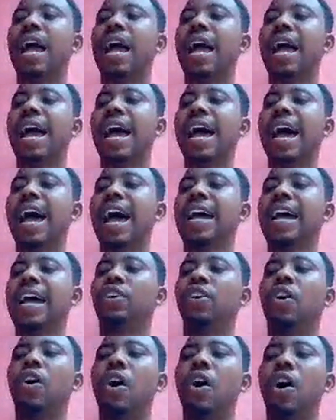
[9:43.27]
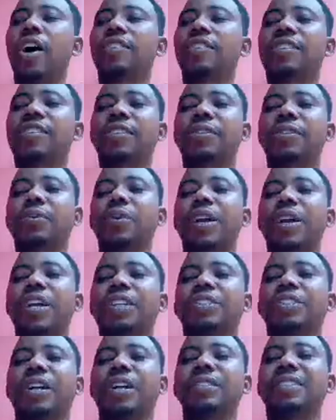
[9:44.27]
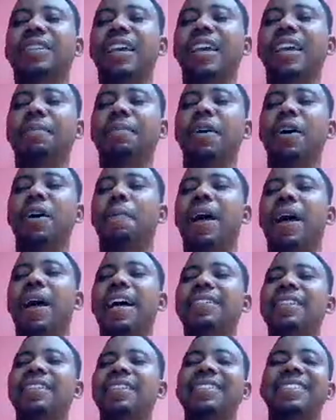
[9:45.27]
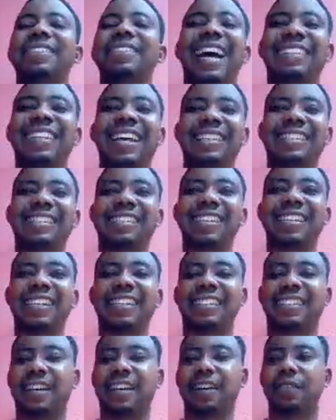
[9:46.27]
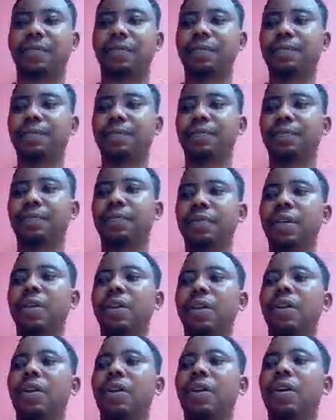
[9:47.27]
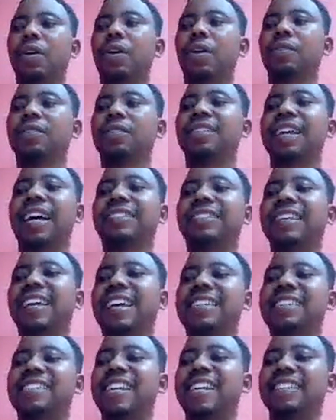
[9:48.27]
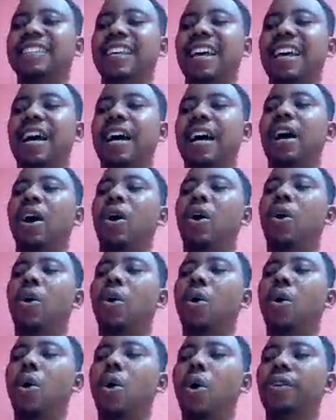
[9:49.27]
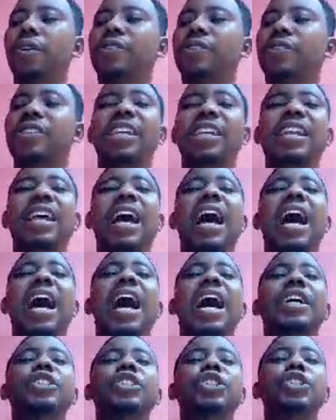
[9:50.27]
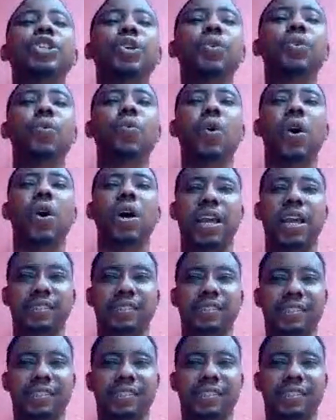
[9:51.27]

an odd situation came up at the data center. Data center hosting a new wallet